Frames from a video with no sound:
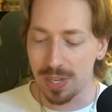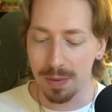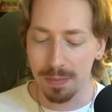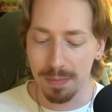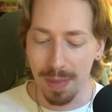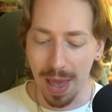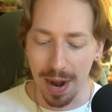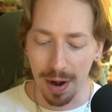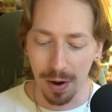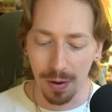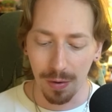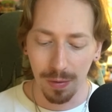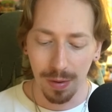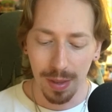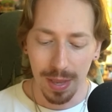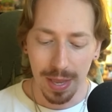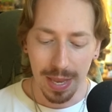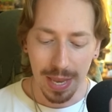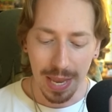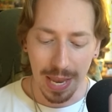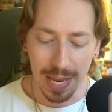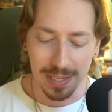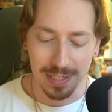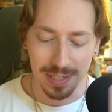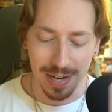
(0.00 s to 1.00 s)
Metal
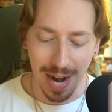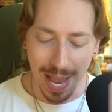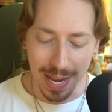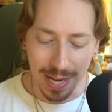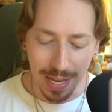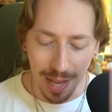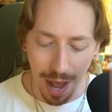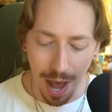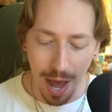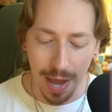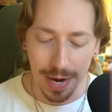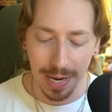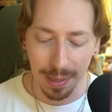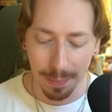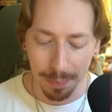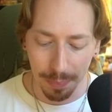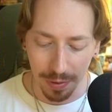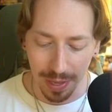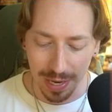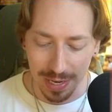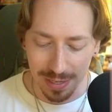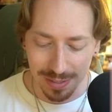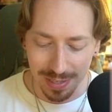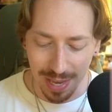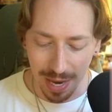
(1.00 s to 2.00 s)
is an iconic
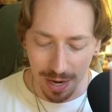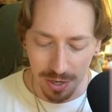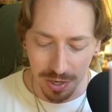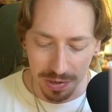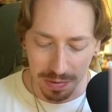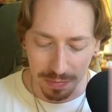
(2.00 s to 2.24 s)
PlayStation